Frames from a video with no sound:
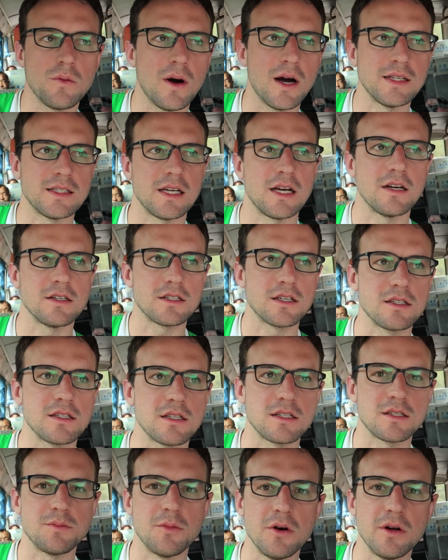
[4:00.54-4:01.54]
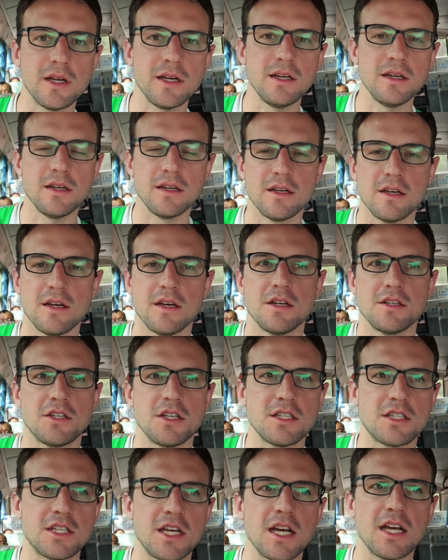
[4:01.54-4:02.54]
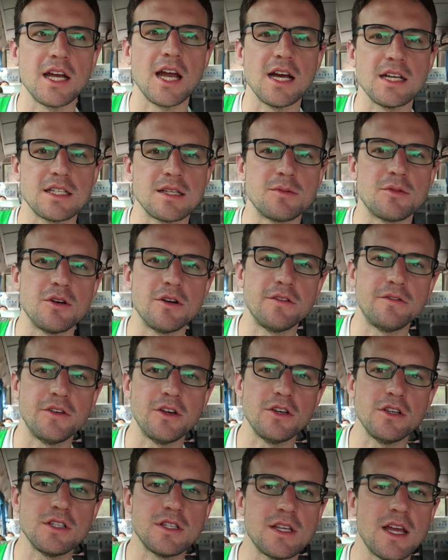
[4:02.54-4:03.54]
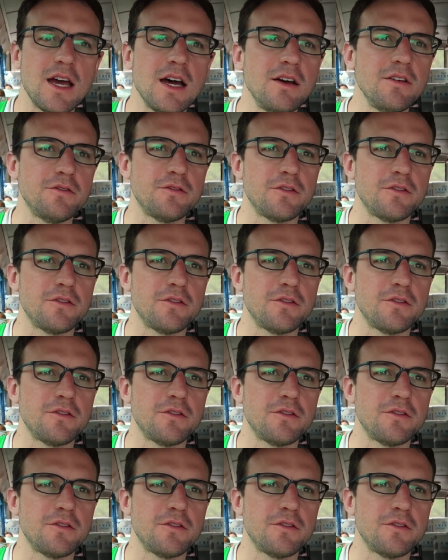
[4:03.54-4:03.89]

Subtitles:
the white terraces this morning. Just checking out some good views now